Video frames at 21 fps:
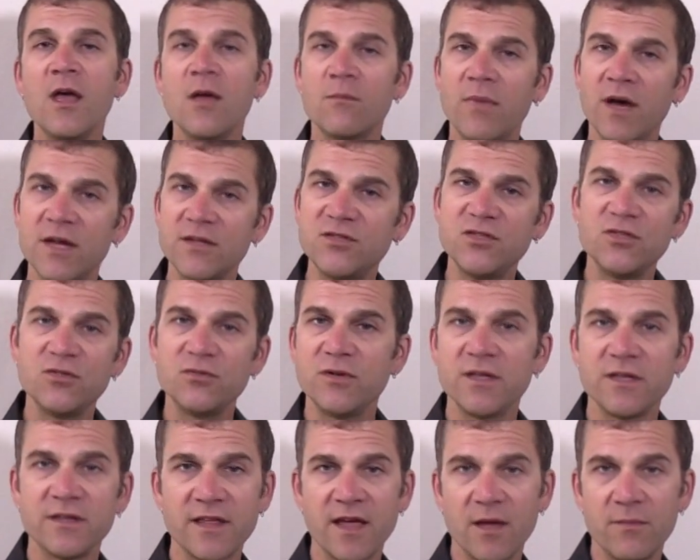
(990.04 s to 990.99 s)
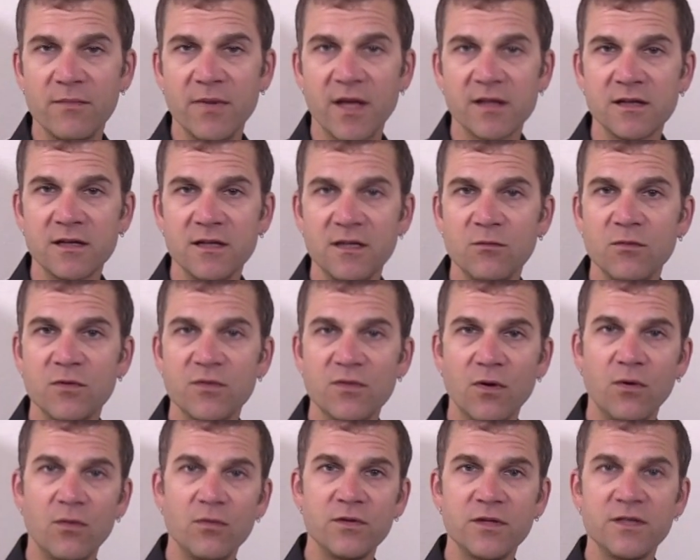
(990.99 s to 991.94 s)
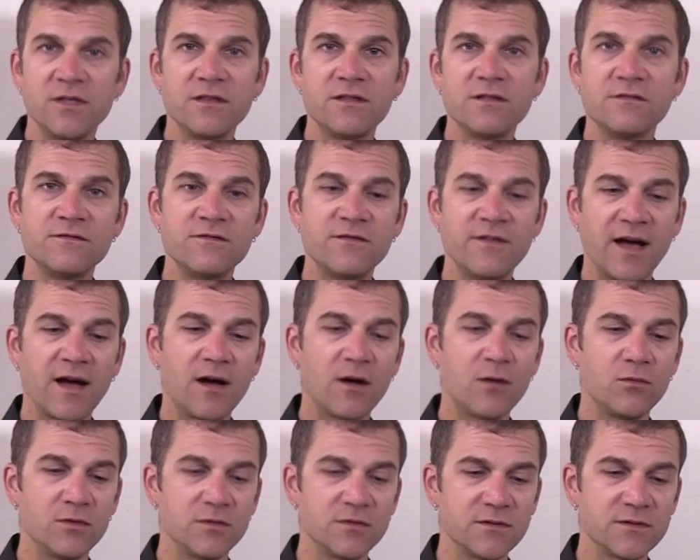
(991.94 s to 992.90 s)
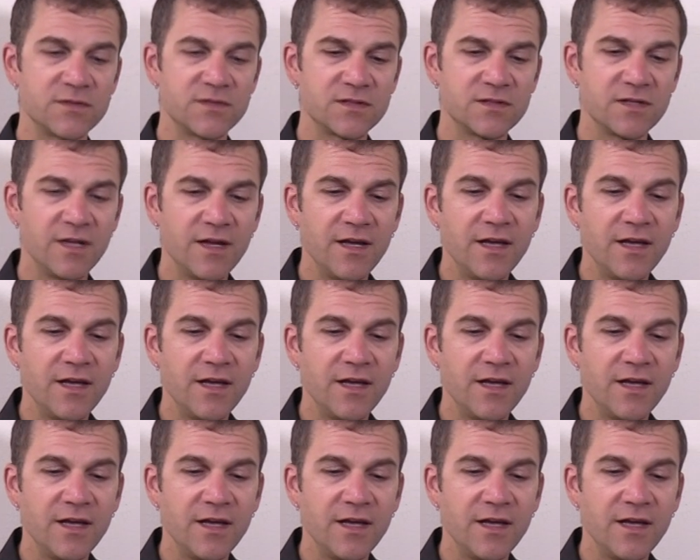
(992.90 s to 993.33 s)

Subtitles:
By doing that melody with only the vowels.